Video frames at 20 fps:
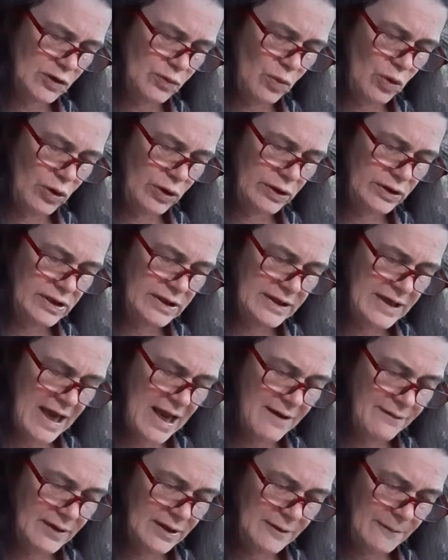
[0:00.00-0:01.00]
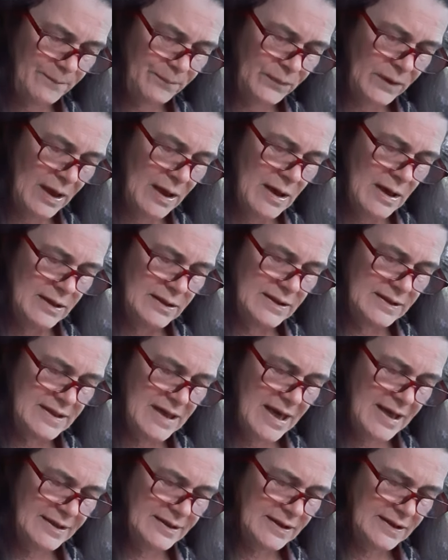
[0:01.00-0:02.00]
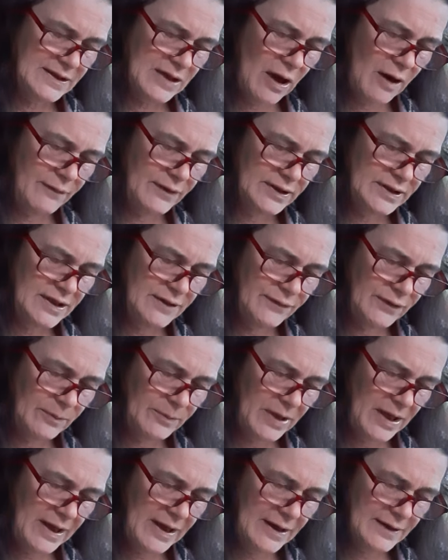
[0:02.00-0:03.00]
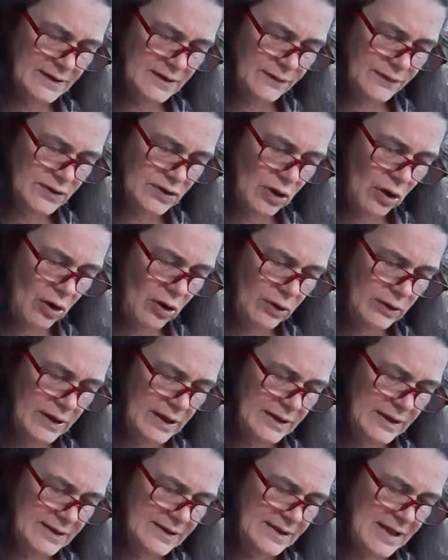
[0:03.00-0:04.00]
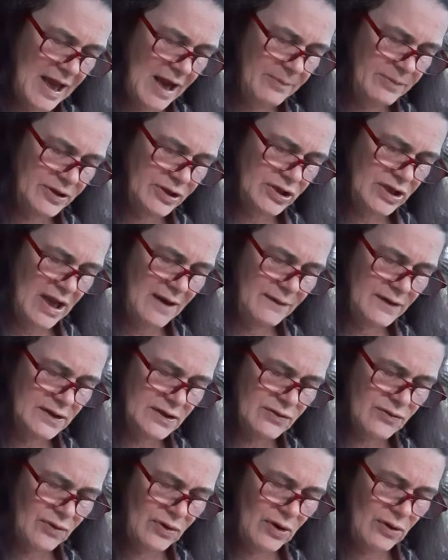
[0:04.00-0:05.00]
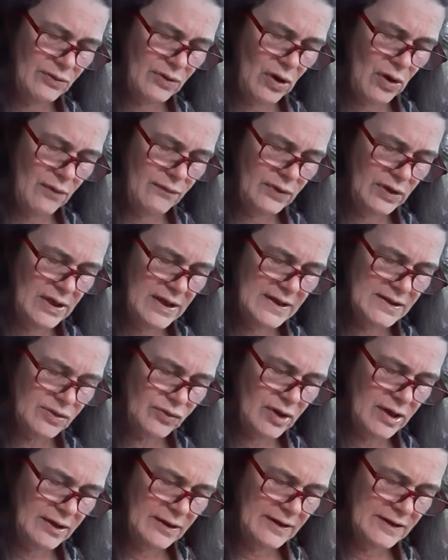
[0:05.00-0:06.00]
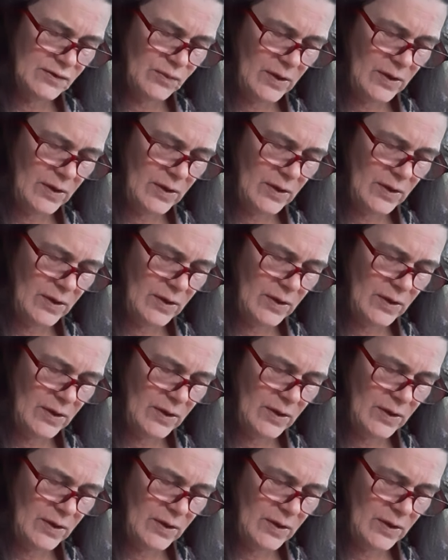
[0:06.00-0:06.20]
sworn to David, to take the sovereignty from the house of Saul and establish David's throne over Israel as